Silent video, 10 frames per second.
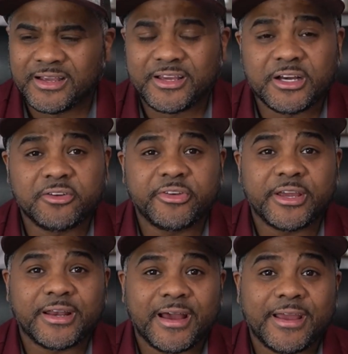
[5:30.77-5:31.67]

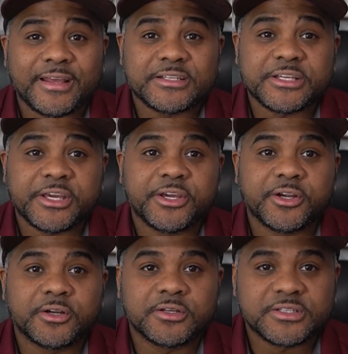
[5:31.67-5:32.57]
GovIgnite is
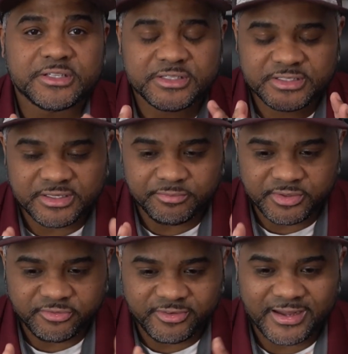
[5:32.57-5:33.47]
here to
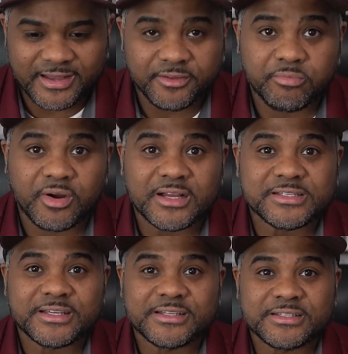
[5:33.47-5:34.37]
simplify the
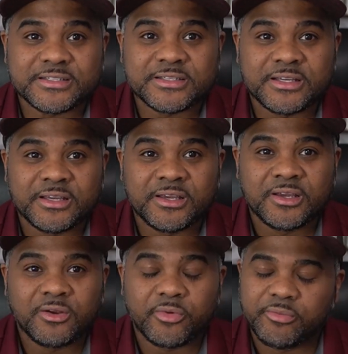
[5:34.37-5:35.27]
process,
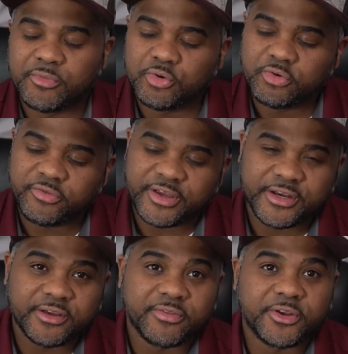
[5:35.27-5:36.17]
remove
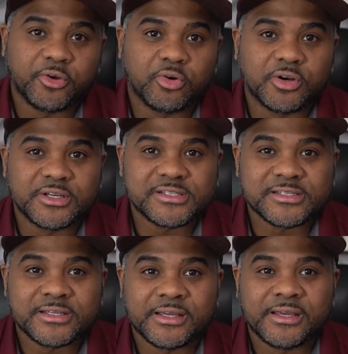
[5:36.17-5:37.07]
any of the
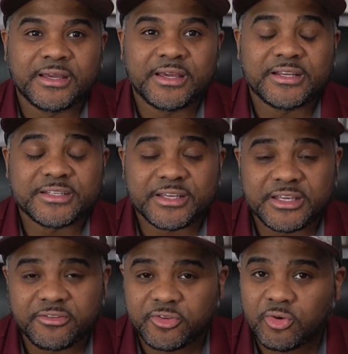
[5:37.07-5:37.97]
noise, and to
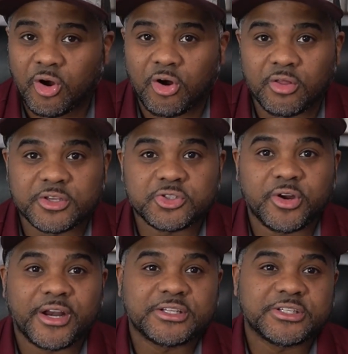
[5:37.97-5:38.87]
give you all the
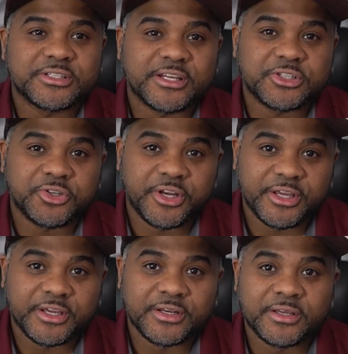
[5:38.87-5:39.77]
strategies that you
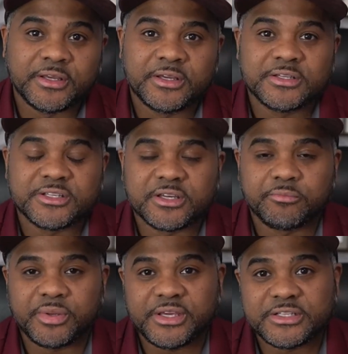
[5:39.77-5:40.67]
need to
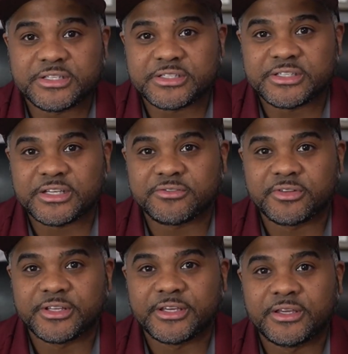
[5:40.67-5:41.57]
compete
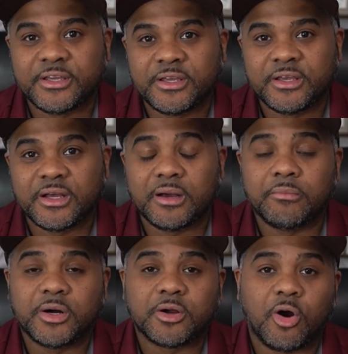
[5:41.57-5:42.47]
successfully
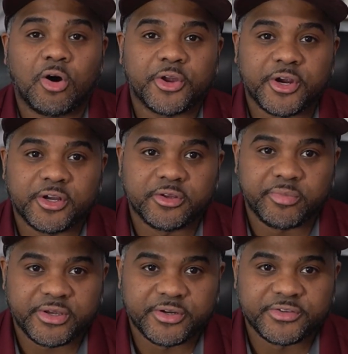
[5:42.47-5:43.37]
among all your other
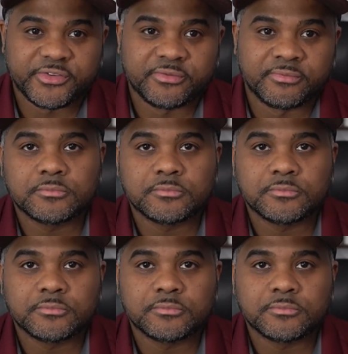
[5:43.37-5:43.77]
peers.